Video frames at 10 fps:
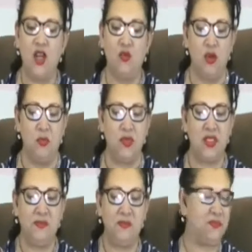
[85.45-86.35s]

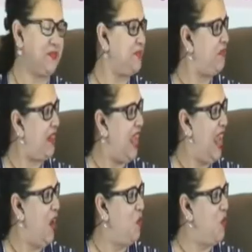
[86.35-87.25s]
groups.
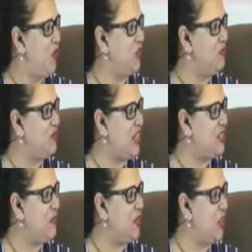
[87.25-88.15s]
We welcome
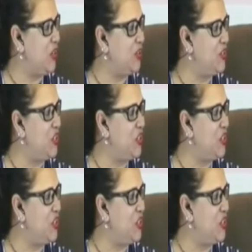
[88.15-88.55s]
Jasmine Kaur.